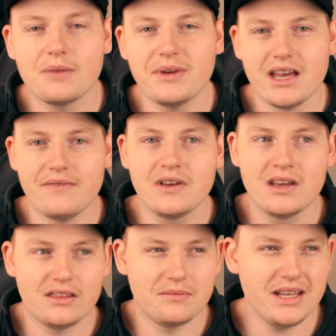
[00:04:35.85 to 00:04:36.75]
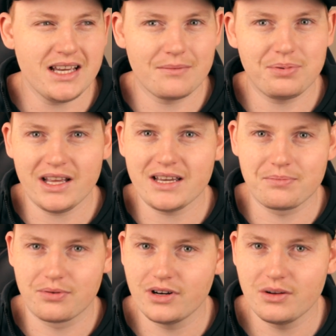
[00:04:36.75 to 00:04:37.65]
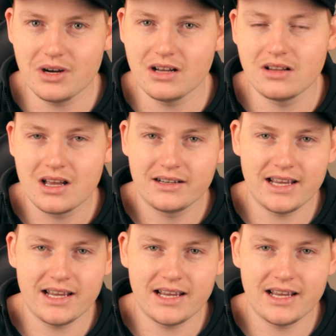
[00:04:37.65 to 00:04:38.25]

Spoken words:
and we have them now playing pretty well.